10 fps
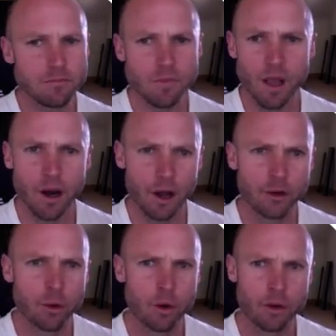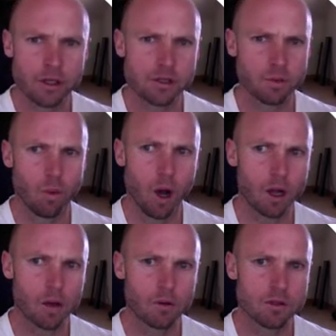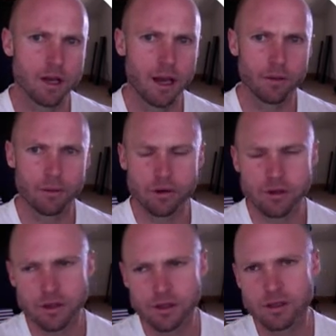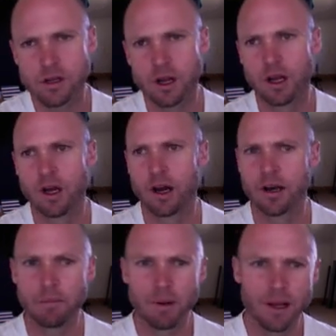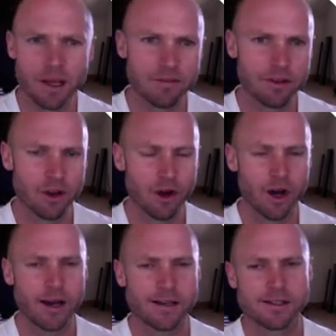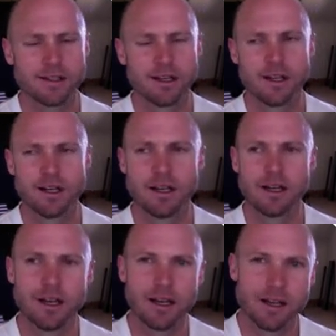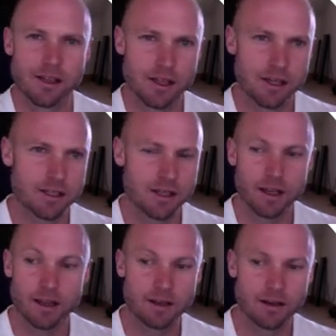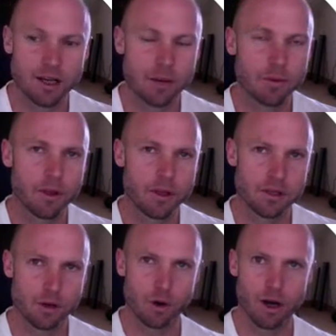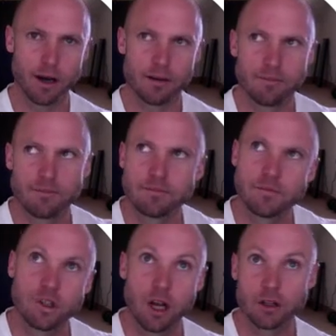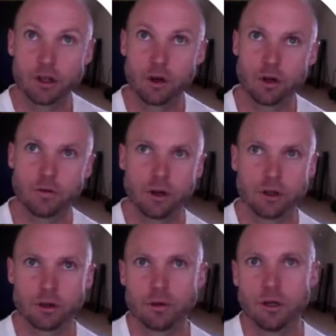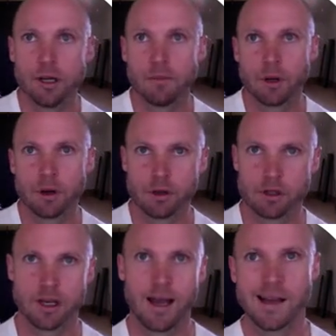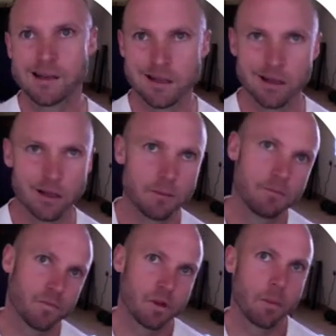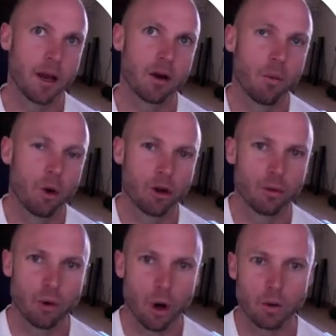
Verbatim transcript: And I knew all this while I was at the Roosters. I didn't believe in the ice. It, this and you know a couple of these are quite challenging, controversial because as the depending on what your role